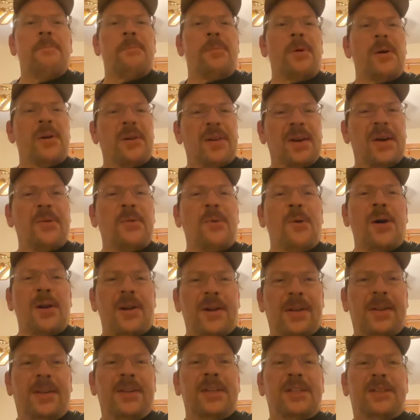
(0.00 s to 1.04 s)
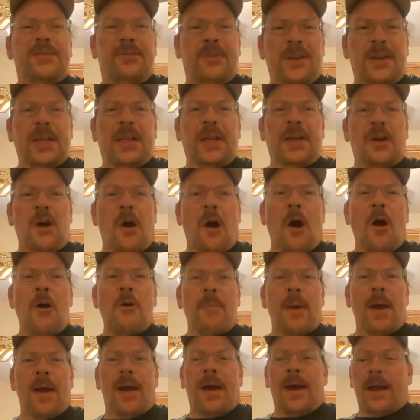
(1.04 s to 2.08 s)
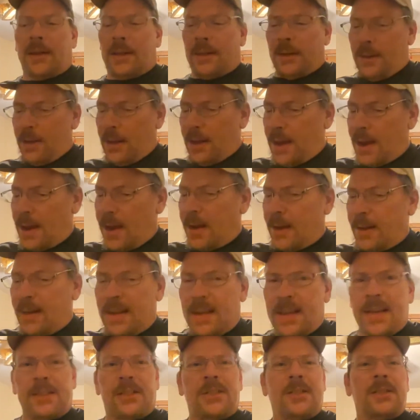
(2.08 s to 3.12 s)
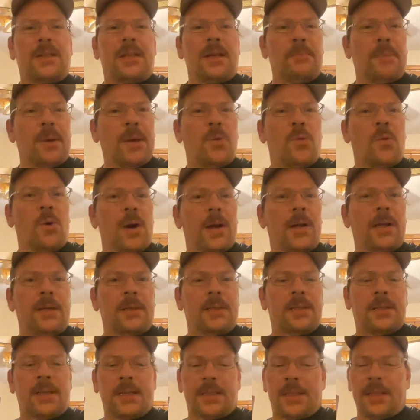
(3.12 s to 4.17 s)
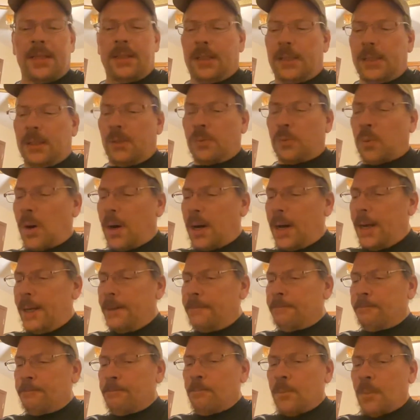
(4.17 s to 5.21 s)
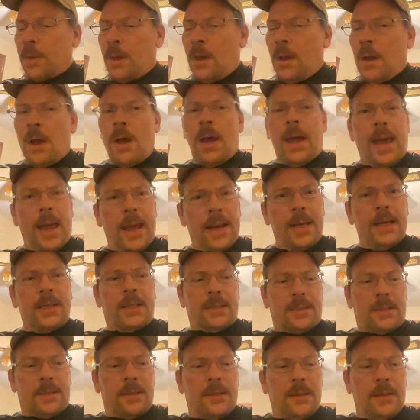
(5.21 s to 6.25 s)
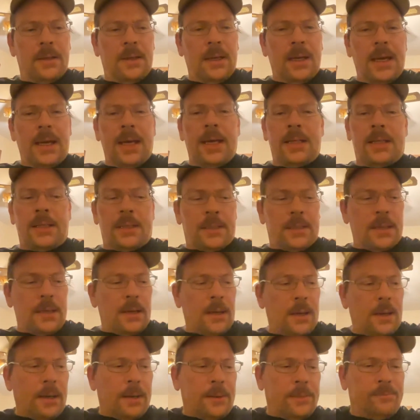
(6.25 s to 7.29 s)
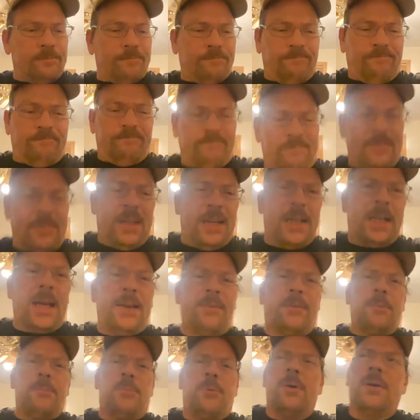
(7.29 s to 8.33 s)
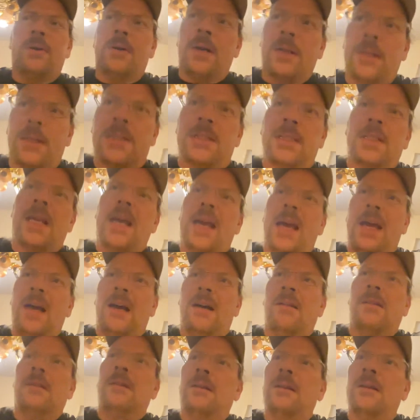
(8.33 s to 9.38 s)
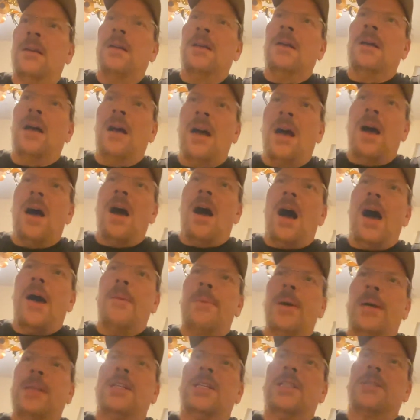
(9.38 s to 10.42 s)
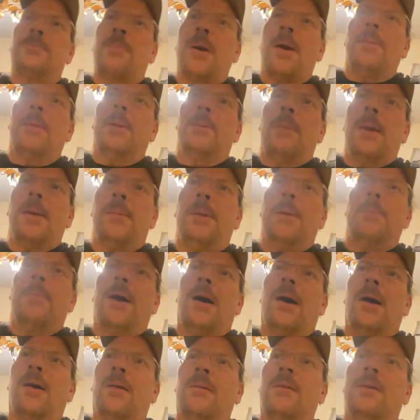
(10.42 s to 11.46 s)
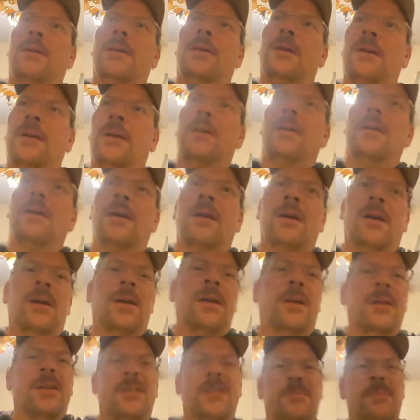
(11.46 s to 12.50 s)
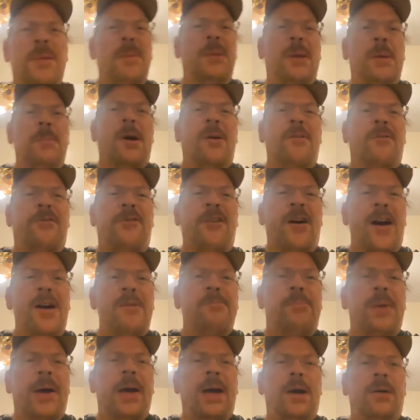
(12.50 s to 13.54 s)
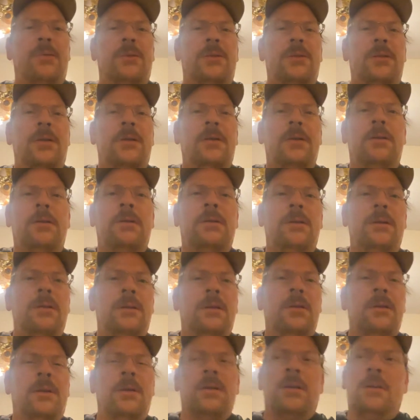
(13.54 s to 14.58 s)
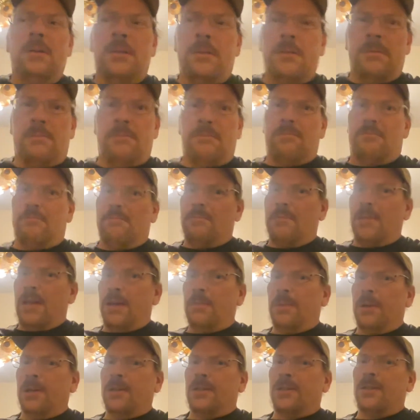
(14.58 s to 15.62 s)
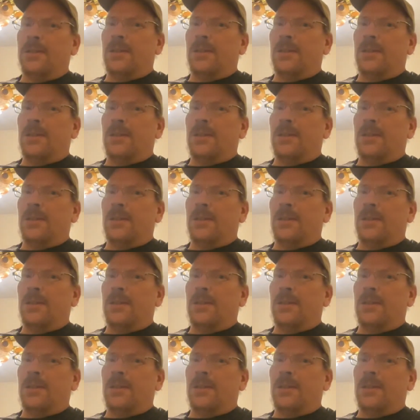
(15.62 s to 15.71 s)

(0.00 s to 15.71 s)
But I wanted this VDR mat. And it's, the big one is six inches wide. And it's, it's, uh, I'd have to put it on the scale. I bet you it's probably maybe about it's maybe about five pounds. Maybe it's